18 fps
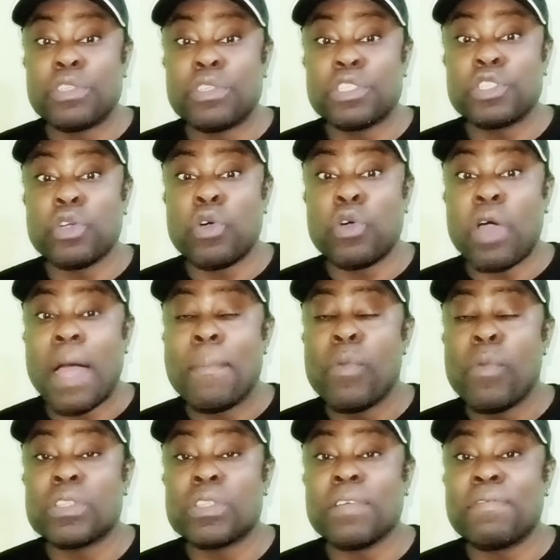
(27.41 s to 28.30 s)
to show a
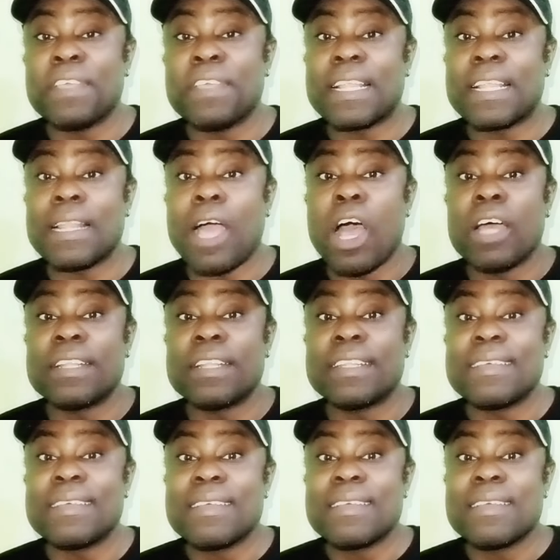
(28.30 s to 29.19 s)
motor vehicle
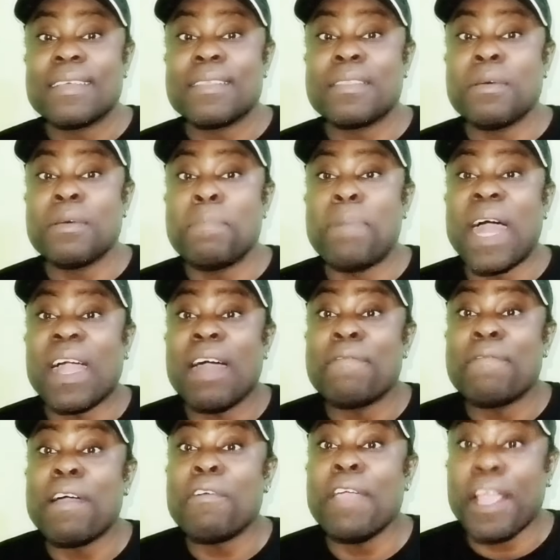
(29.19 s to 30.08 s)
on the back
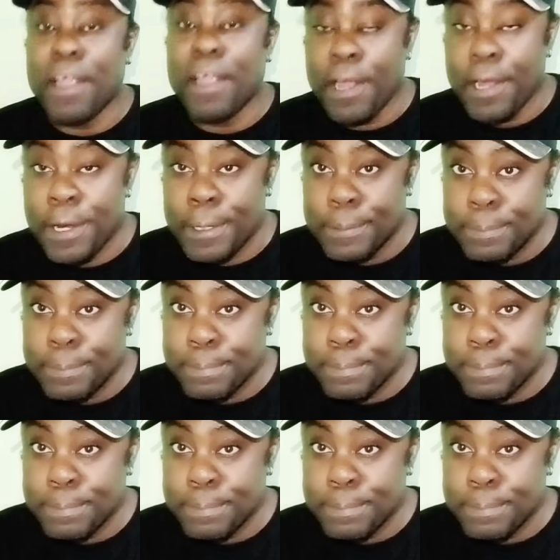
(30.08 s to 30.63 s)
of a wrecker.